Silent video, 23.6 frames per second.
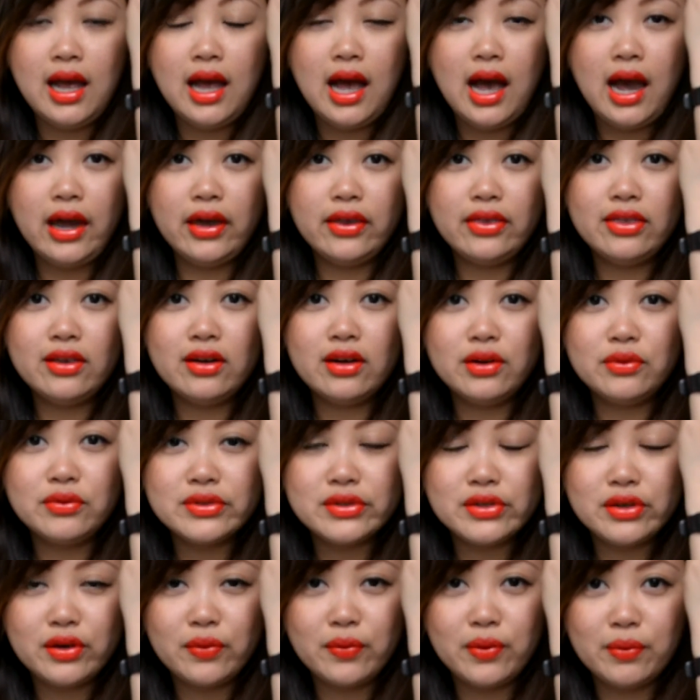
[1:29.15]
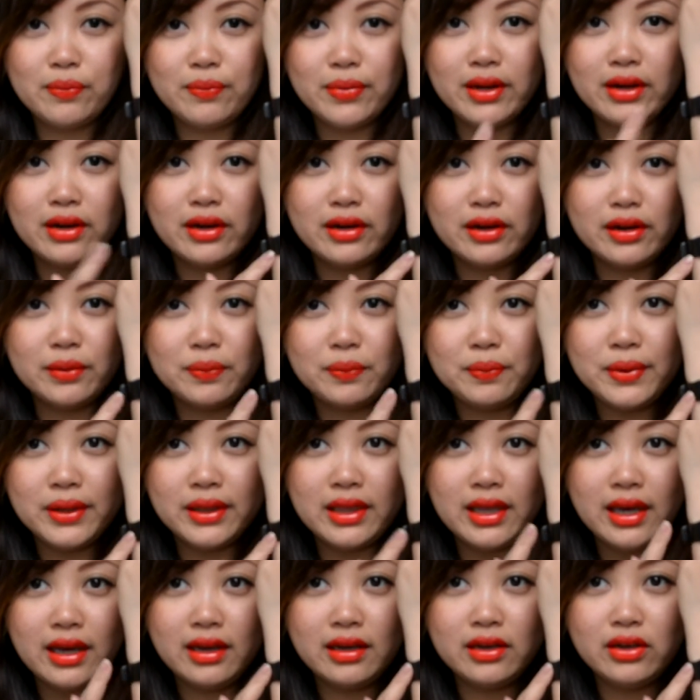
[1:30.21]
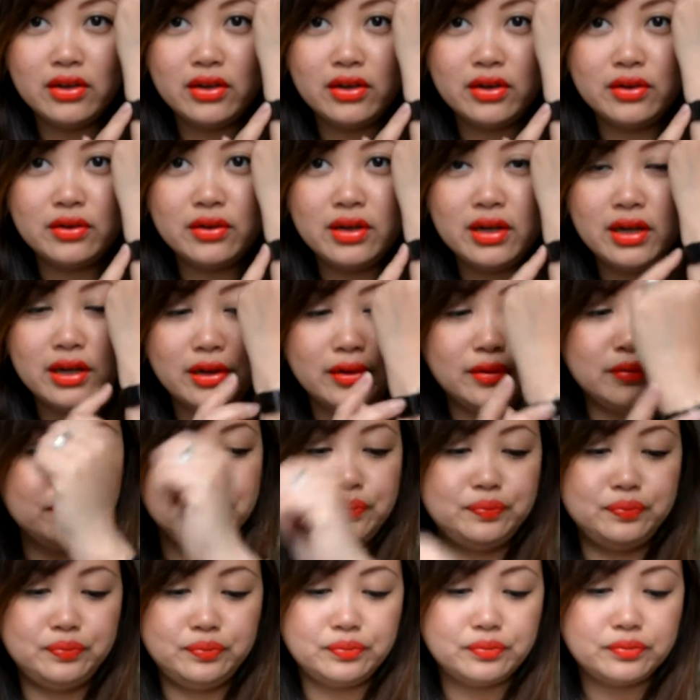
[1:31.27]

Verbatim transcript: I thought it was going to be bigger, but then, you know, um,